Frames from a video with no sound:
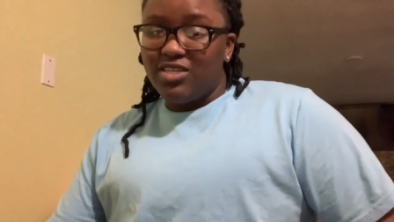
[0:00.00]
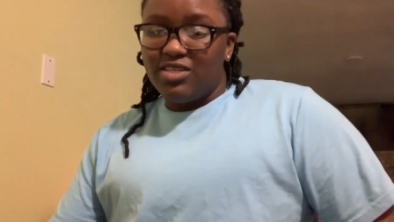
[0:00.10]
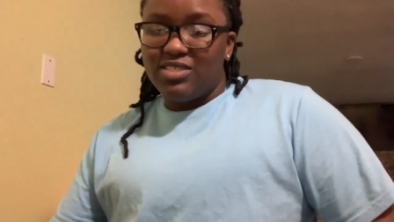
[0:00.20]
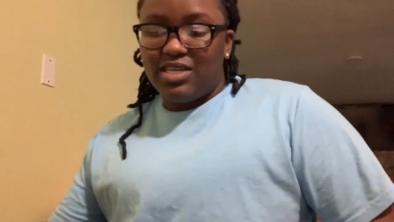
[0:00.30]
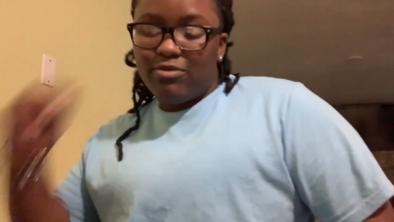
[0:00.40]

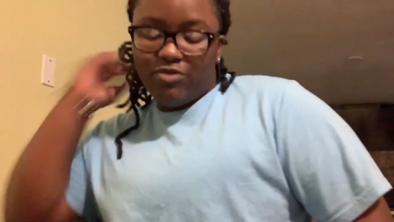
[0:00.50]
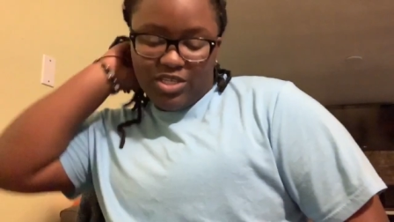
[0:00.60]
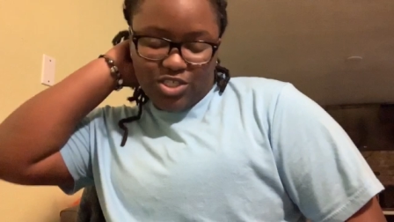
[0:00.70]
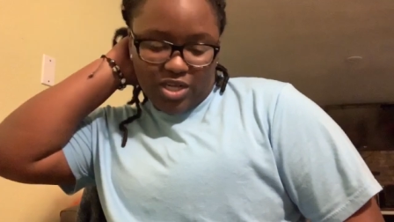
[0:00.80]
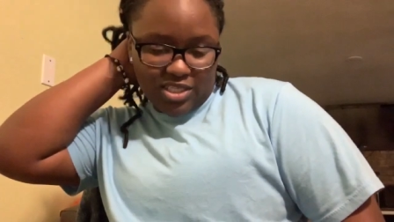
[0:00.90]
He said, I'm really
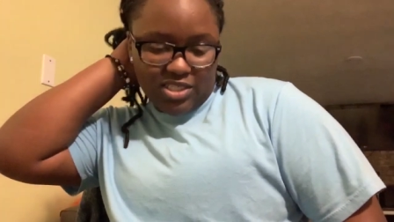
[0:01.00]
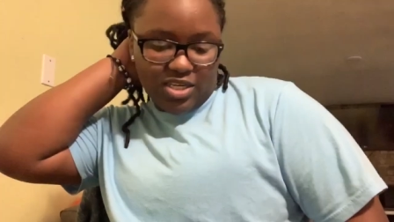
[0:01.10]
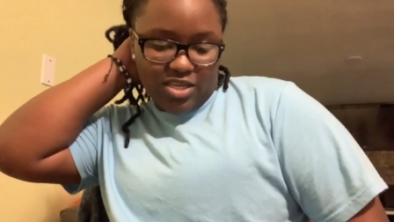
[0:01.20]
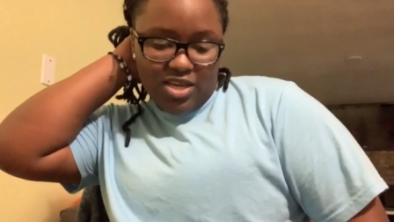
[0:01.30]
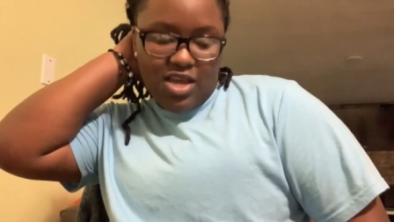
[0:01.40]
shocked. He
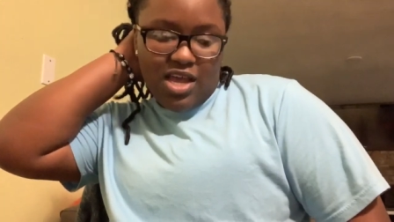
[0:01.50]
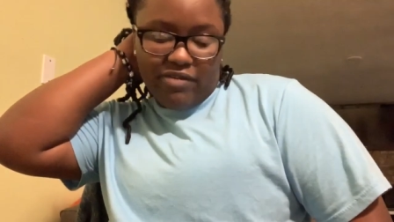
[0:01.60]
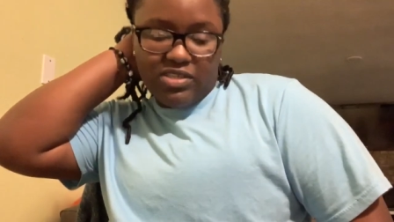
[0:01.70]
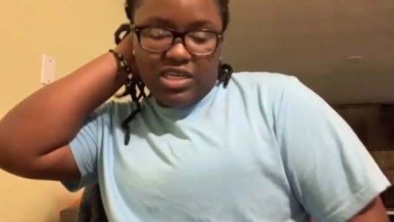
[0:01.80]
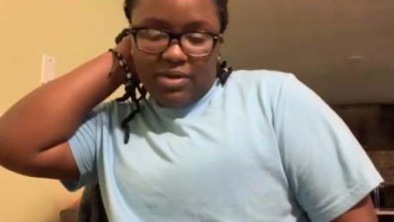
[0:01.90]
said,
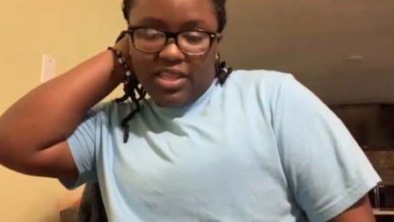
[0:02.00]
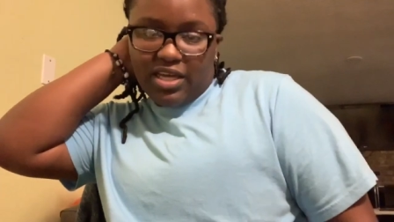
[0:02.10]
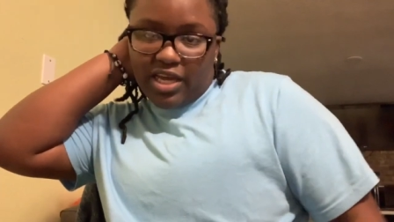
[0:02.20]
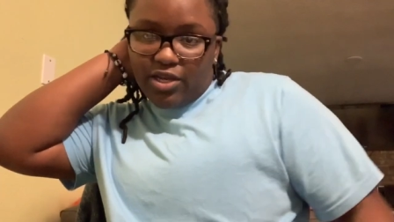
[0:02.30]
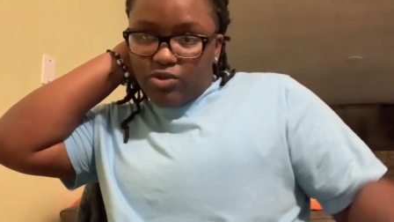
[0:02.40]
every time I
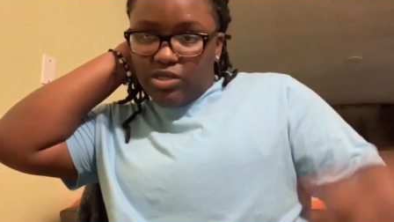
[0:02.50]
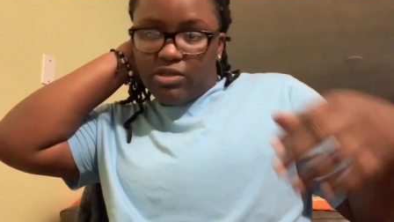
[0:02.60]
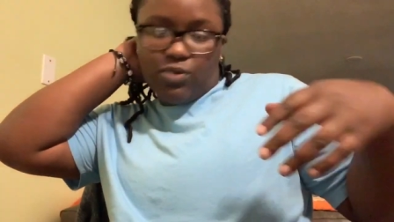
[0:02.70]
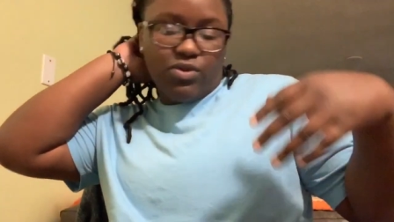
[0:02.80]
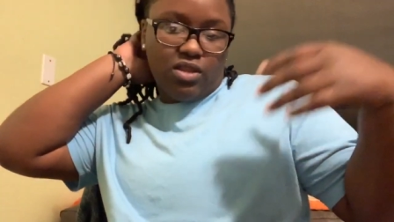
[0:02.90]
think I know
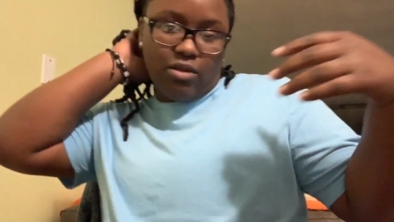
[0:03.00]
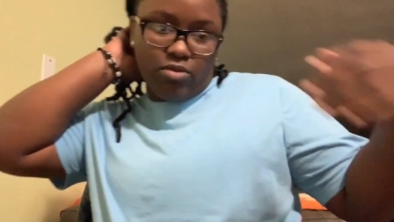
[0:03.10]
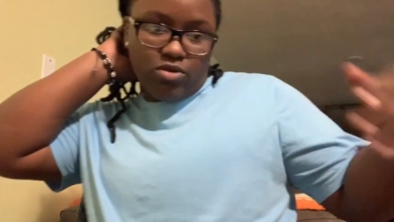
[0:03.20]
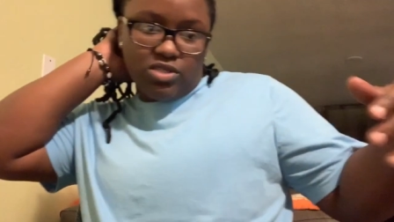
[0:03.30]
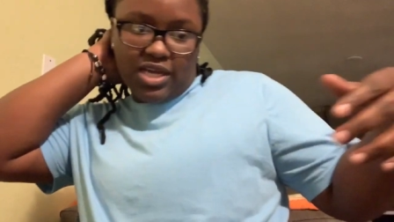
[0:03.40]
something with
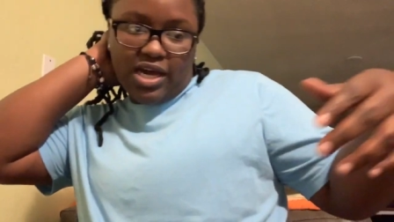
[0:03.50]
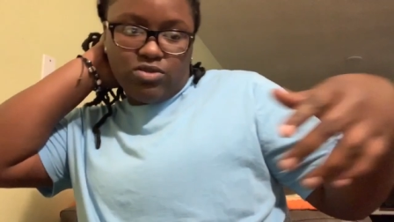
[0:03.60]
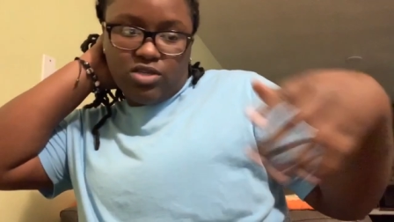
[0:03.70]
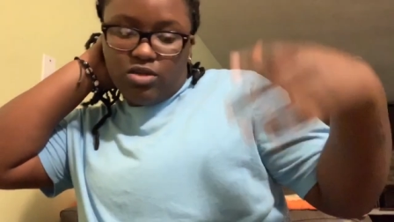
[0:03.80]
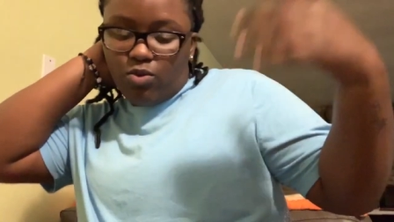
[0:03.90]
numbers and how
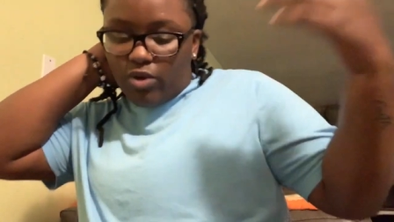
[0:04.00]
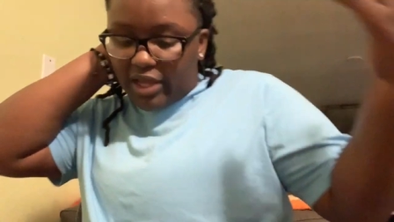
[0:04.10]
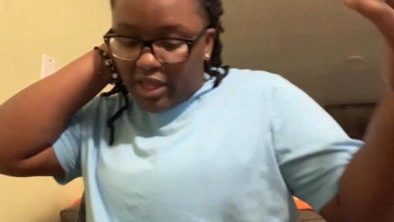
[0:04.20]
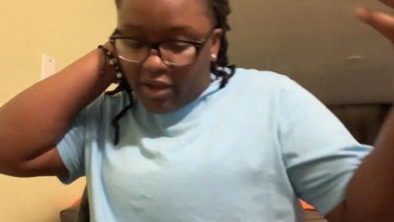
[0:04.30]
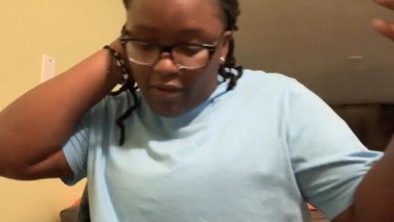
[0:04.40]
it's going to work
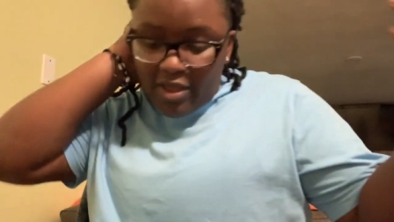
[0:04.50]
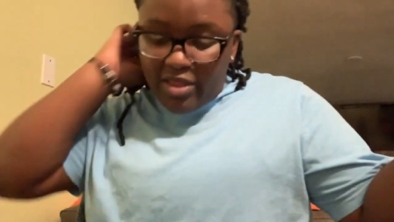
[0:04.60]
out,